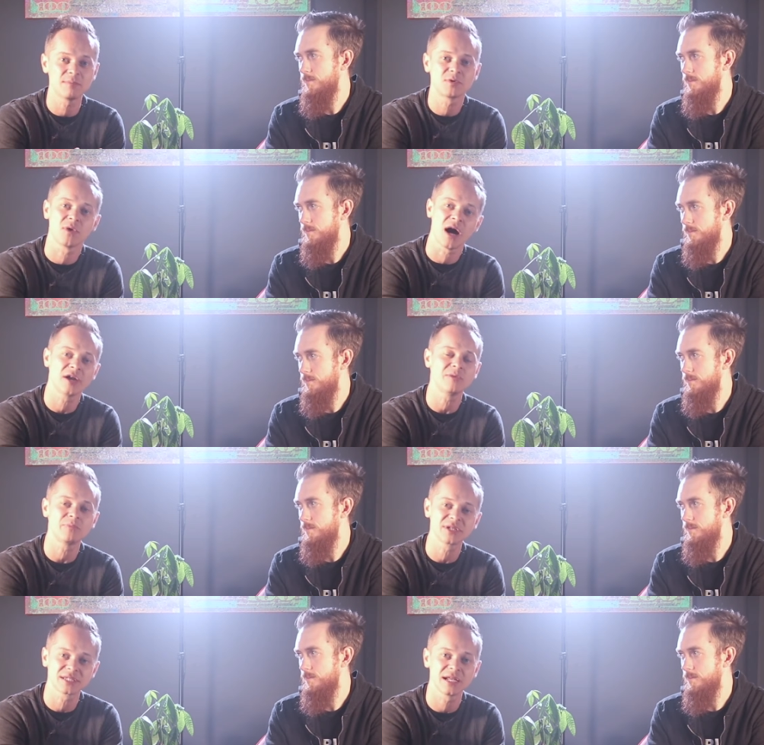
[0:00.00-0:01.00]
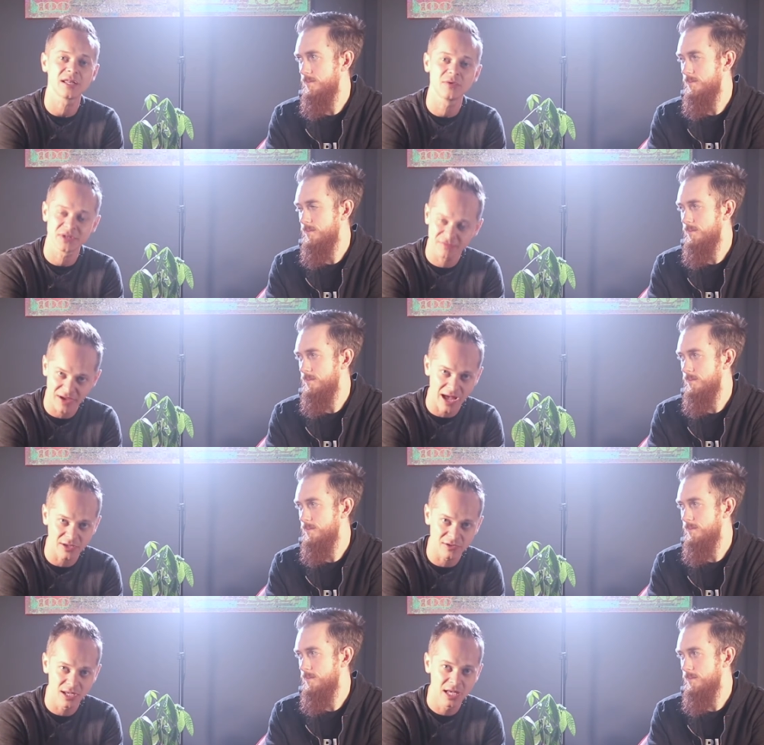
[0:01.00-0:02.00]
Speaker 1: up to 100% loan to
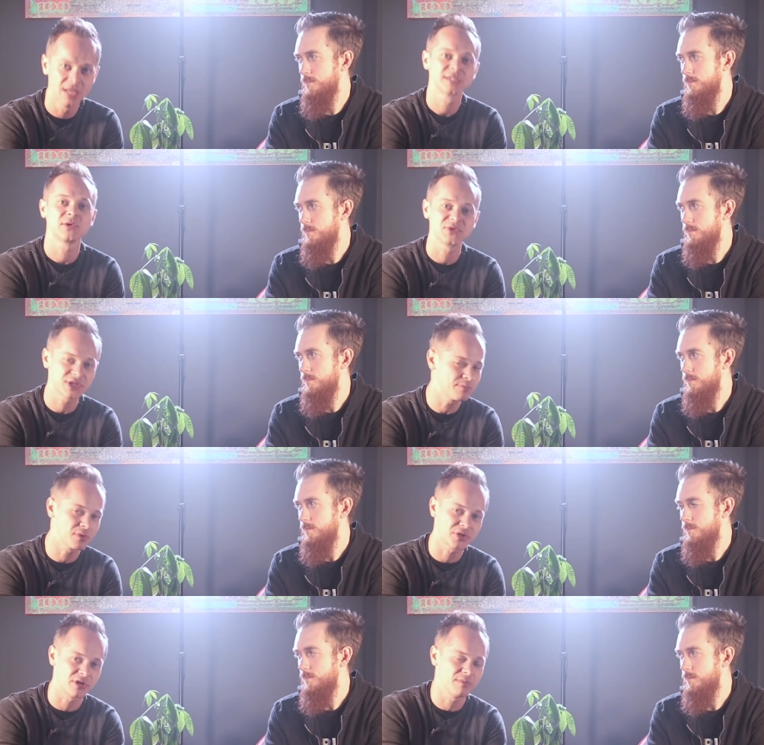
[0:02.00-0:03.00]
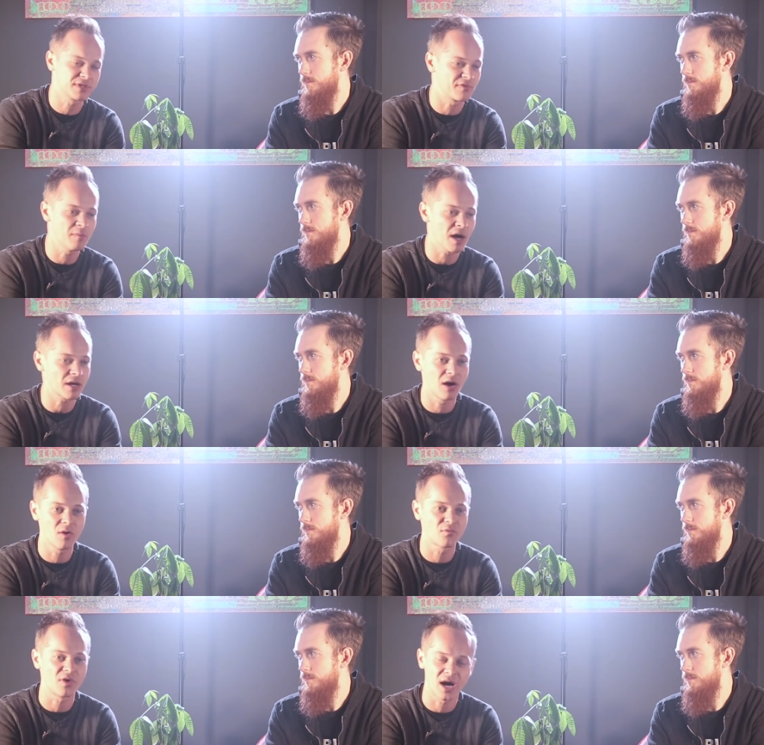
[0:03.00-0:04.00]
value. So in simple terms, if you bought a home for